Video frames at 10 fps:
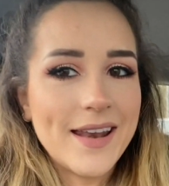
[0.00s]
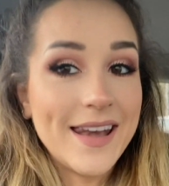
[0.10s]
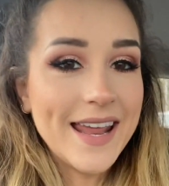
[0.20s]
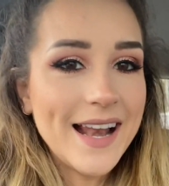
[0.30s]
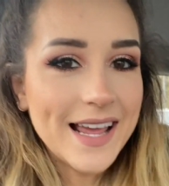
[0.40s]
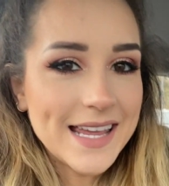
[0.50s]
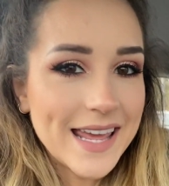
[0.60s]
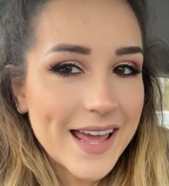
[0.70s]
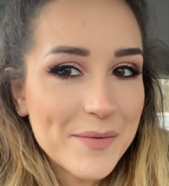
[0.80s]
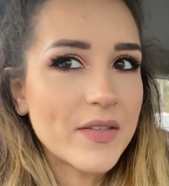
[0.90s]
nearly a
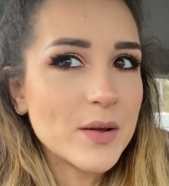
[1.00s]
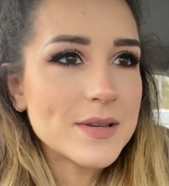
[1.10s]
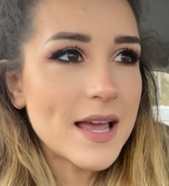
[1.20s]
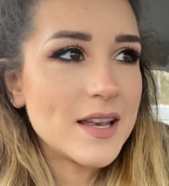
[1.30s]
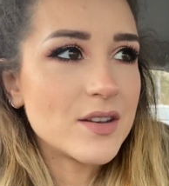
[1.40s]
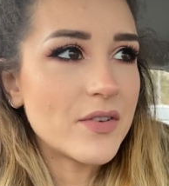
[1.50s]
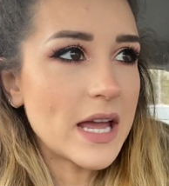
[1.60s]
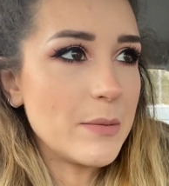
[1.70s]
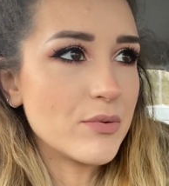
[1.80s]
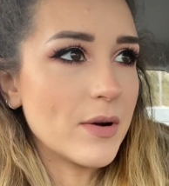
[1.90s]
year i think it was end of
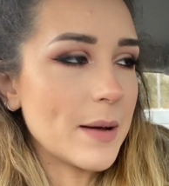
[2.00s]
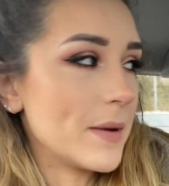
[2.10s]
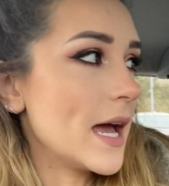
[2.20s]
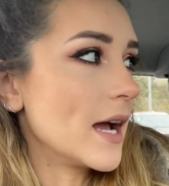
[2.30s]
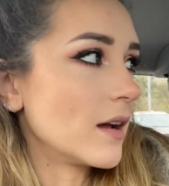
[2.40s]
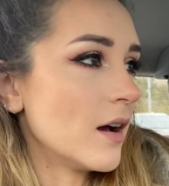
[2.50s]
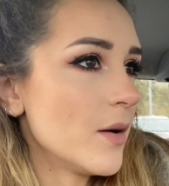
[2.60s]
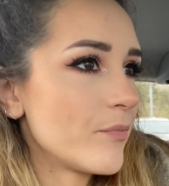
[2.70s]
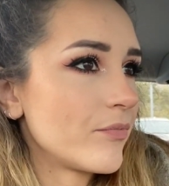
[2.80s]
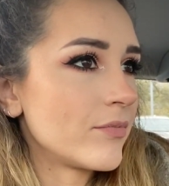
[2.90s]
april i had my haircut
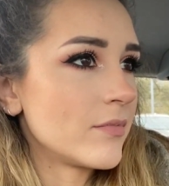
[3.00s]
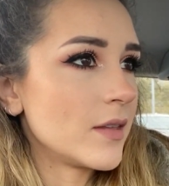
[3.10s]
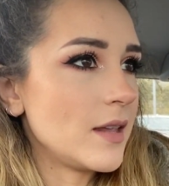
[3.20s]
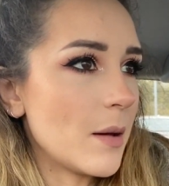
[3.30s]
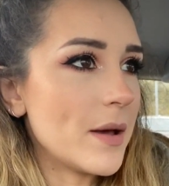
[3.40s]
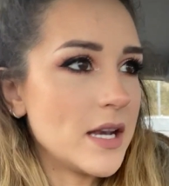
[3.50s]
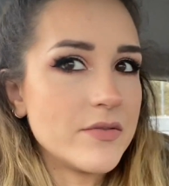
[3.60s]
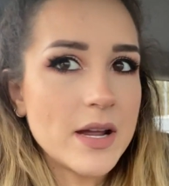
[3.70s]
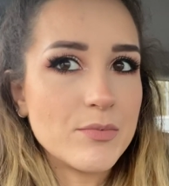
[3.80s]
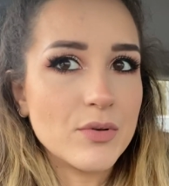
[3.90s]
yep end of
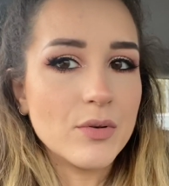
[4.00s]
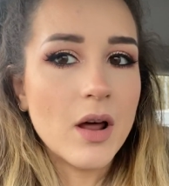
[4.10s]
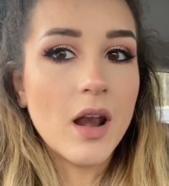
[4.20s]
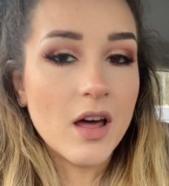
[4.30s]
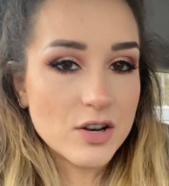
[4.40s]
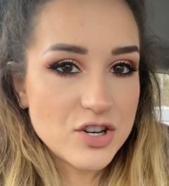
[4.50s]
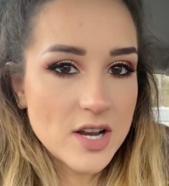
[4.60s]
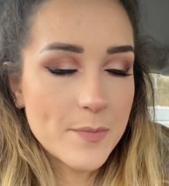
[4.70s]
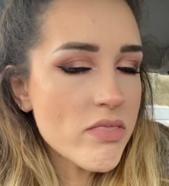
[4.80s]
april last year